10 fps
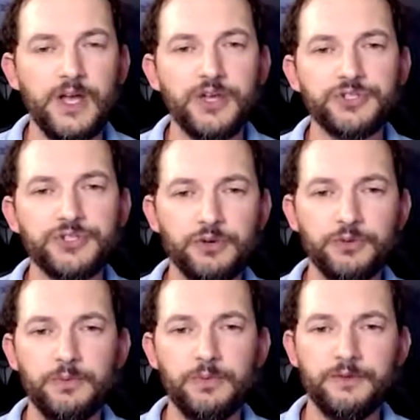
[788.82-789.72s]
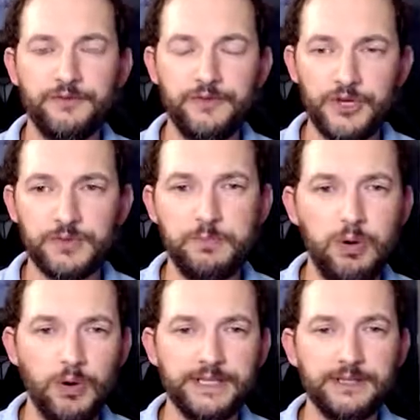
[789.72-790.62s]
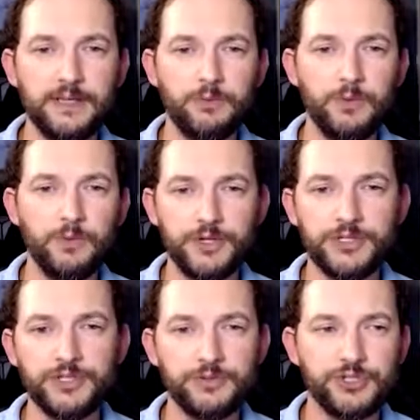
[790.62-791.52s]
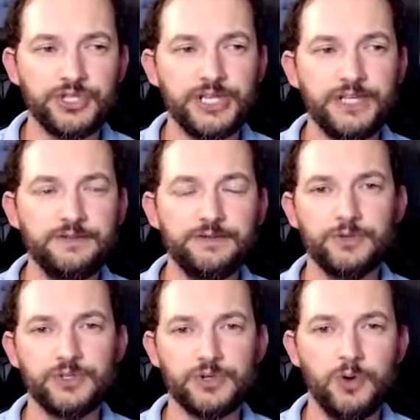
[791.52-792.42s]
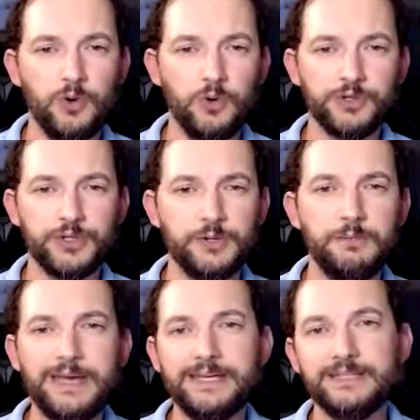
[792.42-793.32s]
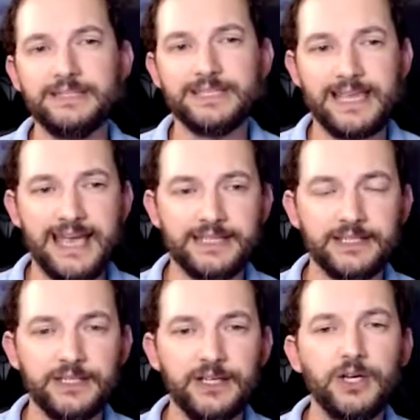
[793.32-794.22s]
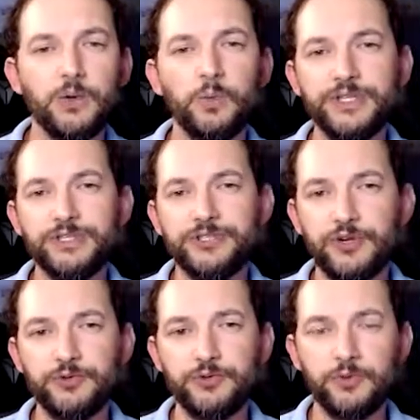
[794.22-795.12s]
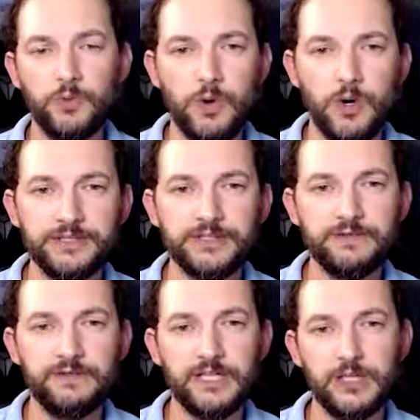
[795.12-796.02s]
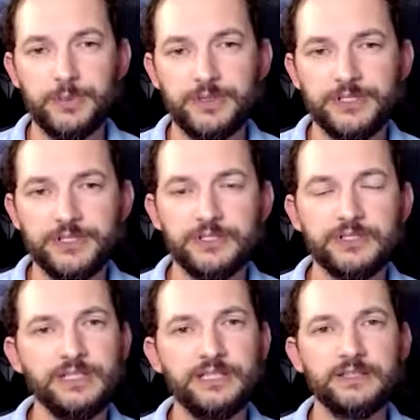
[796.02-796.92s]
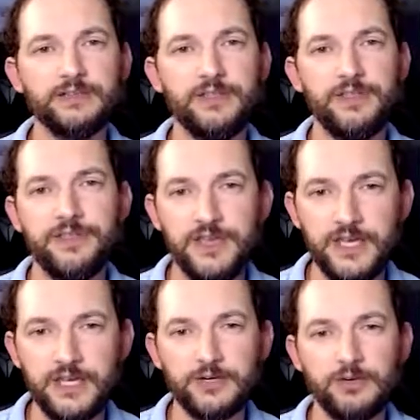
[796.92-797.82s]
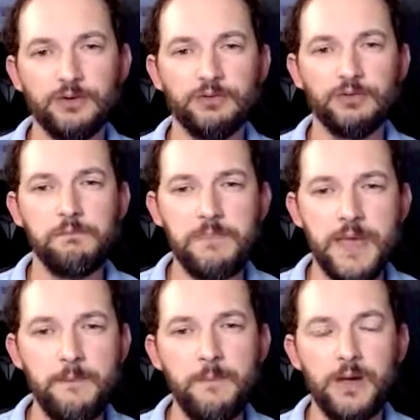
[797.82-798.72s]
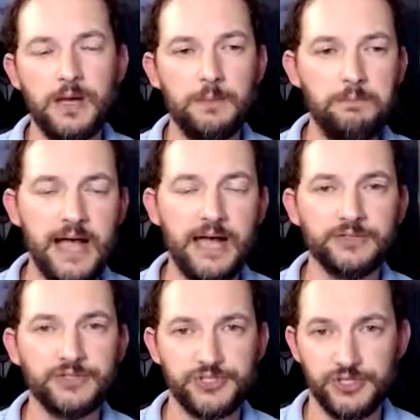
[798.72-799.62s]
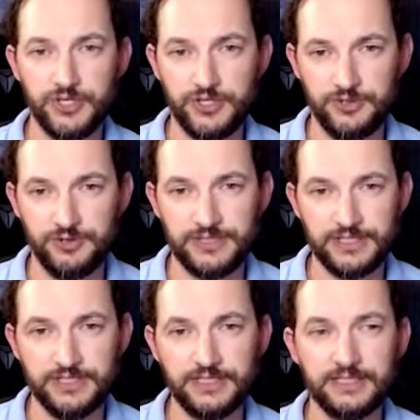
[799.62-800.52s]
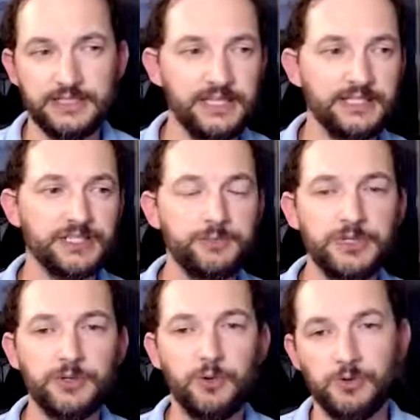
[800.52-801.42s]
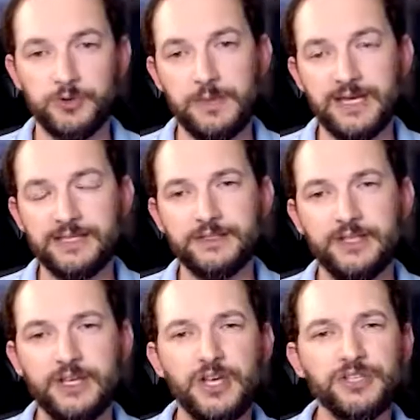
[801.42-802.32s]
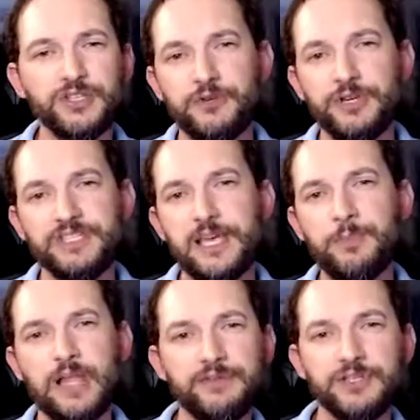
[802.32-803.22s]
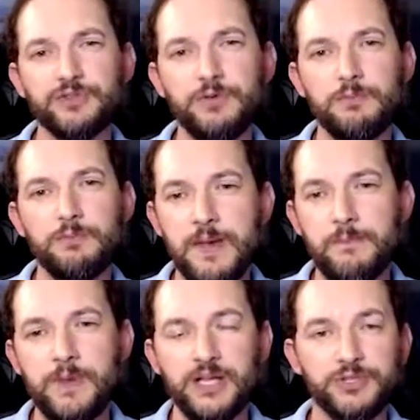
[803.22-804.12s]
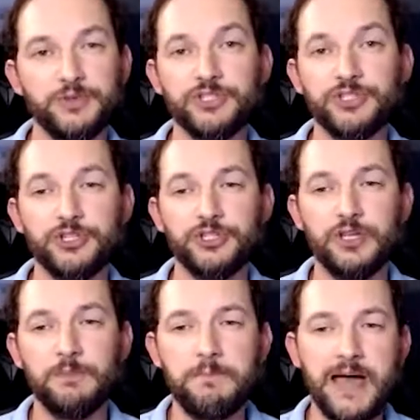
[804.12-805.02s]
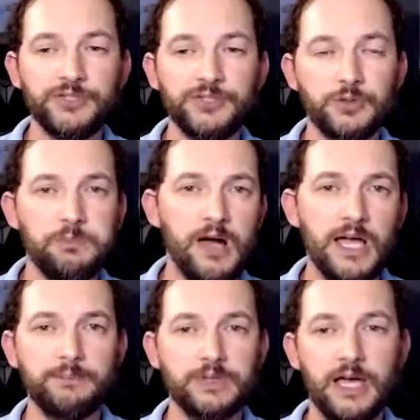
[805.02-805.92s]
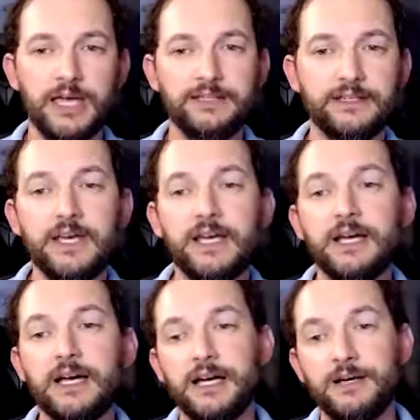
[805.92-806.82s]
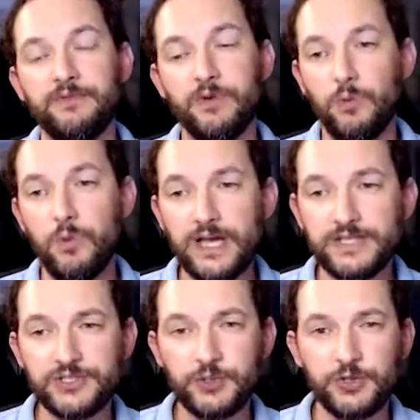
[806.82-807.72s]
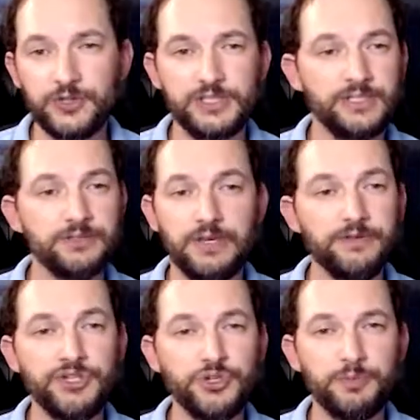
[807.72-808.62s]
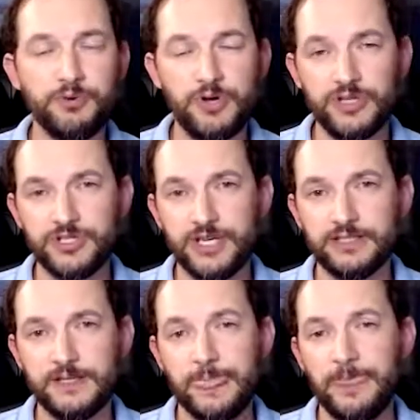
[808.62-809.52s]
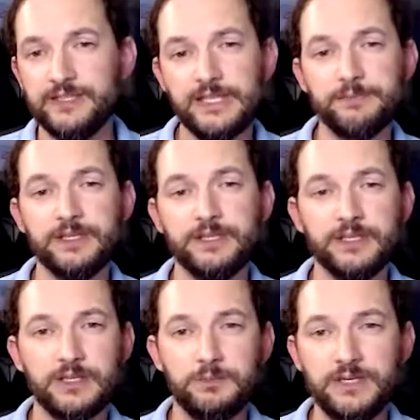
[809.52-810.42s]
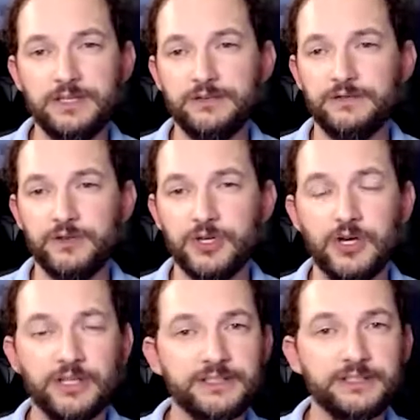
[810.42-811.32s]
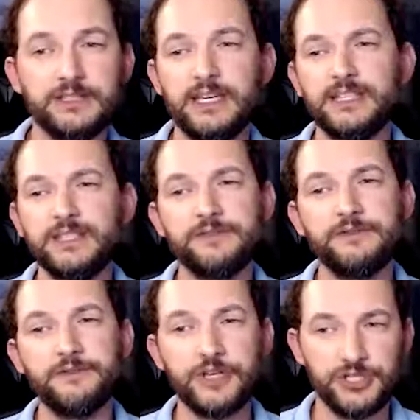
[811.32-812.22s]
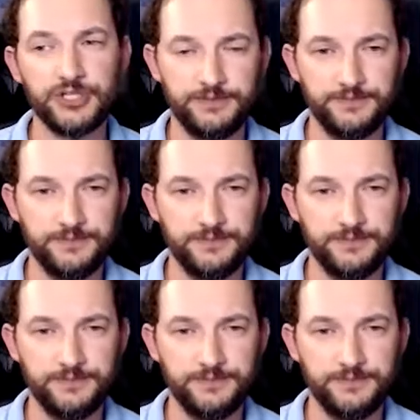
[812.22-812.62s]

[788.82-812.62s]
So the first point that we wanted to achieve was automated scanning. We don't want developers to need to think or remember about security. It needs to be automated. So for example, having to remember to insert a manual pipeline for WhiteSource into every new project is something that can be forgotten, and it's friction.